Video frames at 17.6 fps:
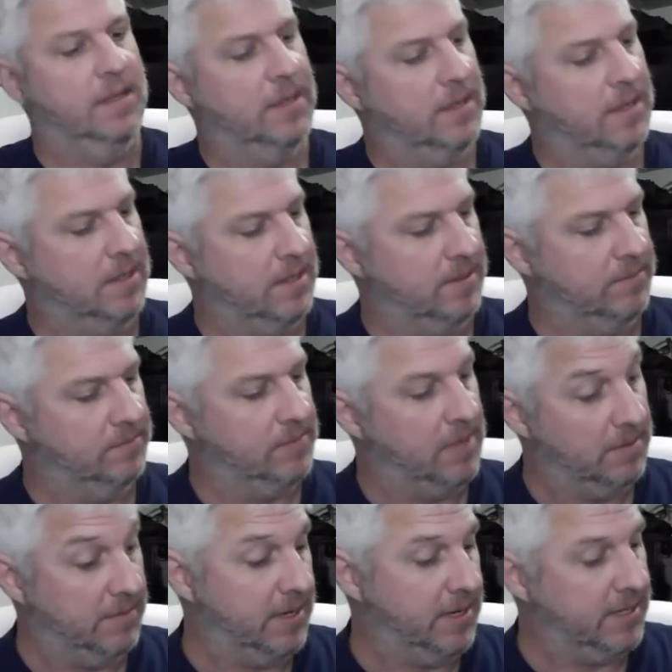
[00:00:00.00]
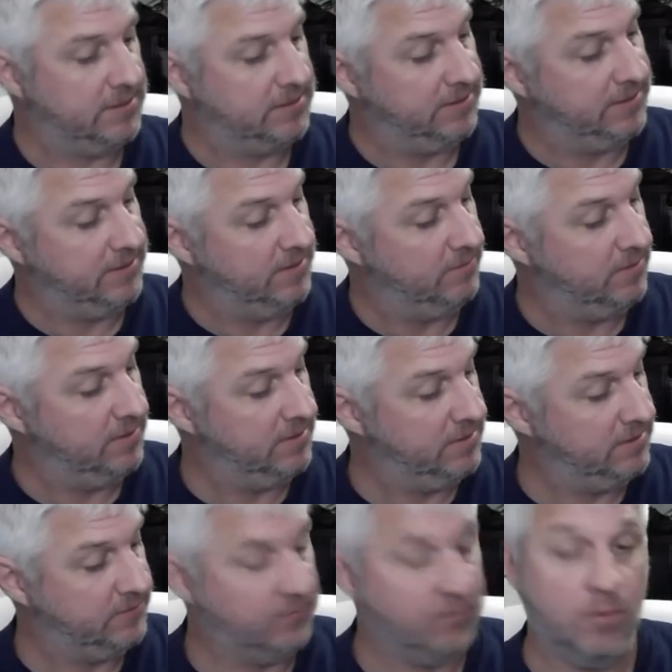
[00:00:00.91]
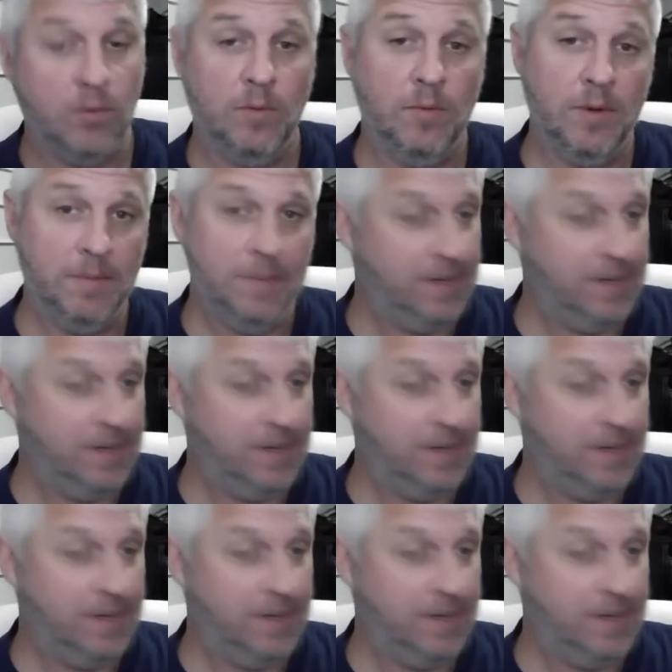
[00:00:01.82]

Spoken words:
I might actually get one of these for one of